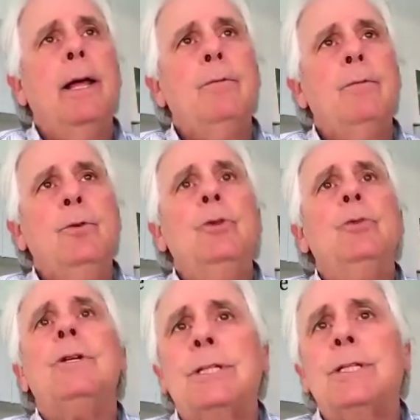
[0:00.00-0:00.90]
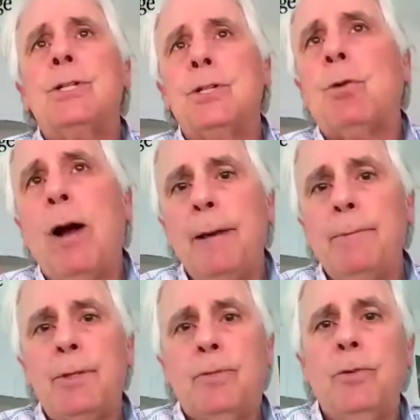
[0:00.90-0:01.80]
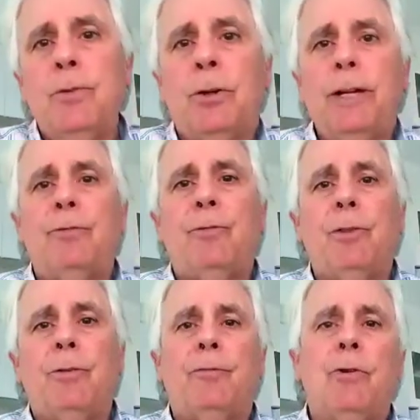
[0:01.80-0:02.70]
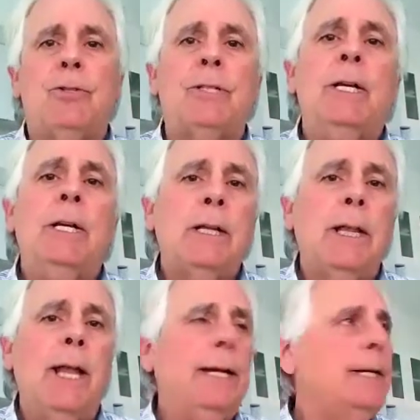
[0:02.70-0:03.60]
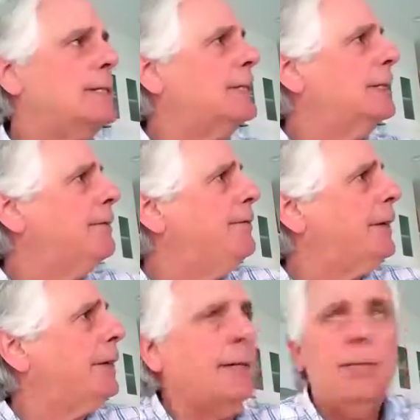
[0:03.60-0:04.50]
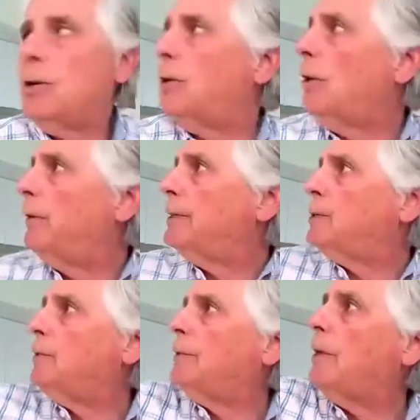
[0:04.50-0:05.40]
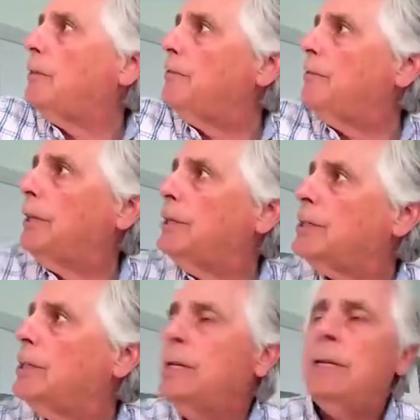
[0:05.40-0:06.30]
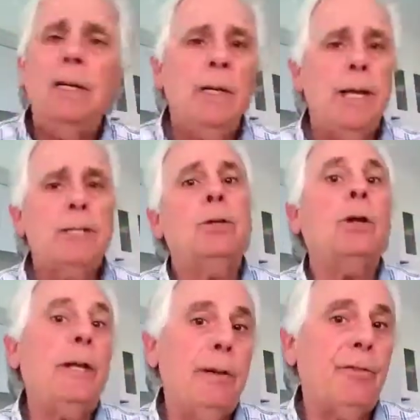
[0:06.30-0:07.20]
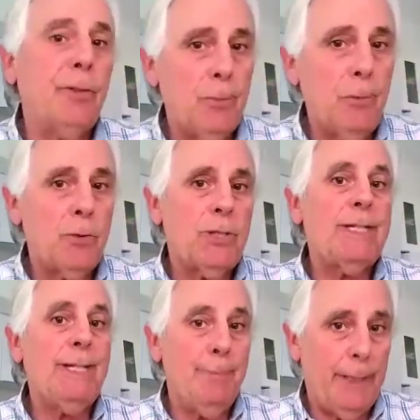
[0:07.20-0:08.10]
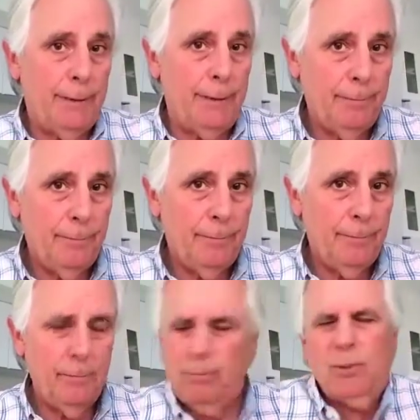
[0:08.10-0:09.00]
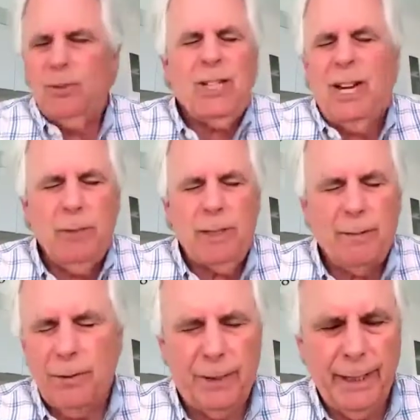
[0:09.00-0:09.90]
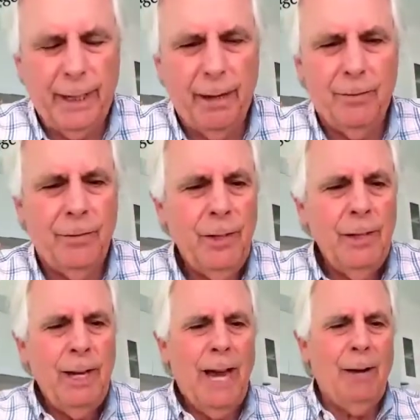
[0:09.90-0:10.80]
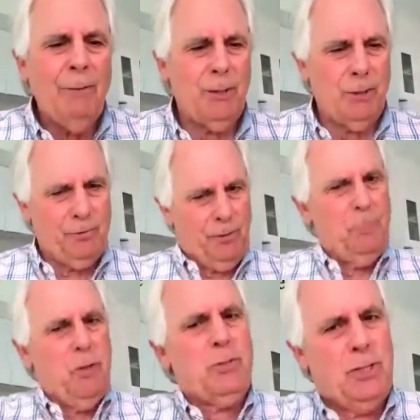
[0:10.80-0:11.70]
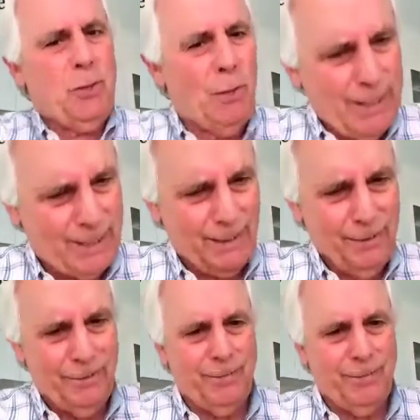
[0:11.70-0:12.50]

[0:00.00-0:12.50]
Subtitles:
Eunice describes looking for the first clients in a village or going to another village as looking for the most timid, which I would never think of. I would look for the most aggressive.